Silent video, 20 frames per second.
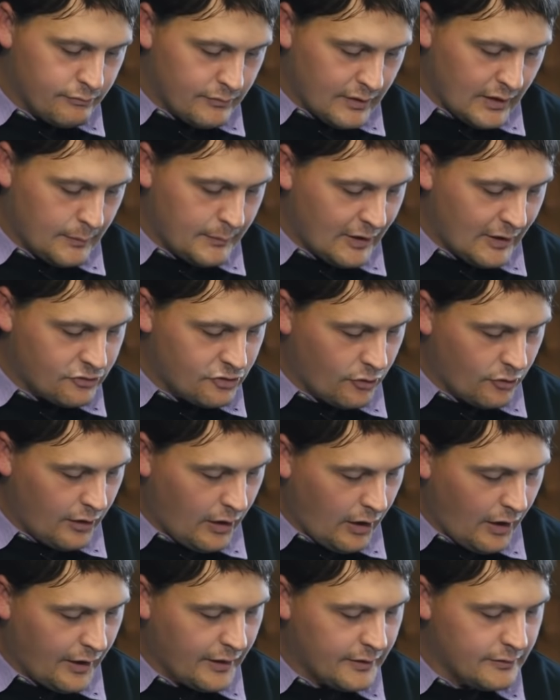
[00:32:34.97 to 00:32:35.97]
um, actually
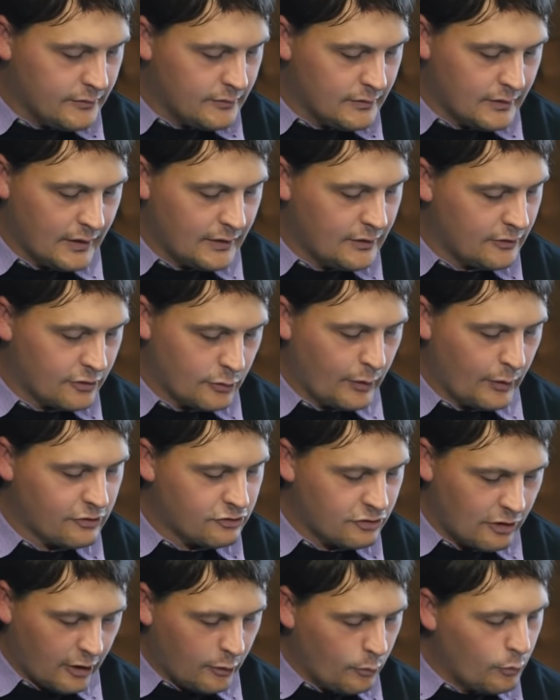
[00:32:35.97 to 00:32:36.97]
online, and it's a
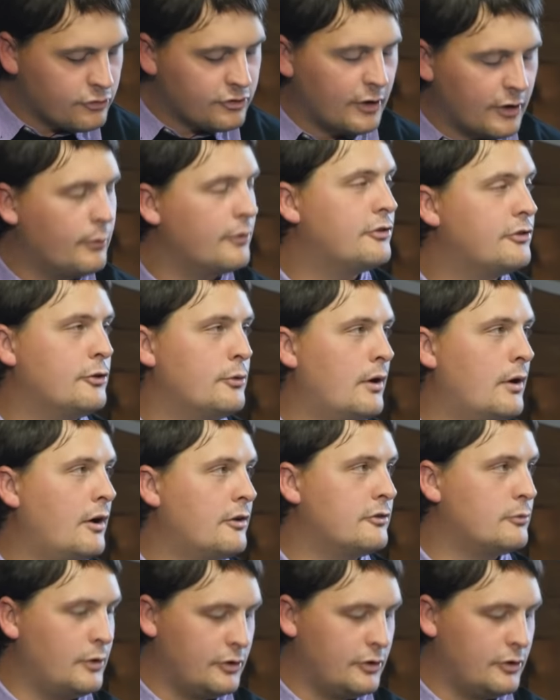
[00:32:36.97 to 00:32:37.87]
question I also wanted to ask,